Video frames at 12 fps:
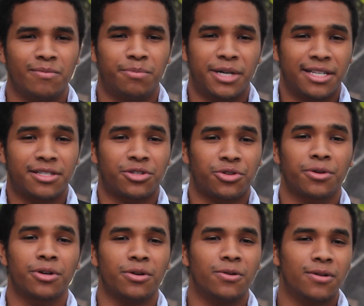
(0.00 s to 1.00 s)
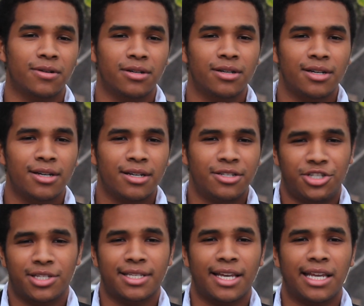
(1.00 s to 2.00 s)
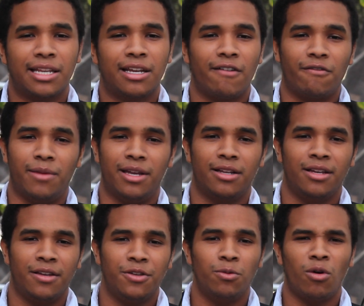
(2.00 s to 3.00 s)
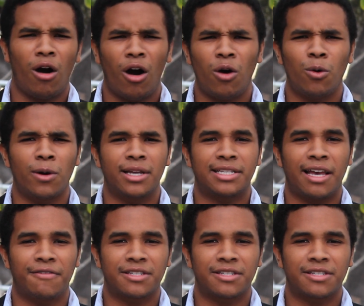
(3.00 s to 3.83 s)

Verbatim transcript: but it's true. Just like in government, you will always have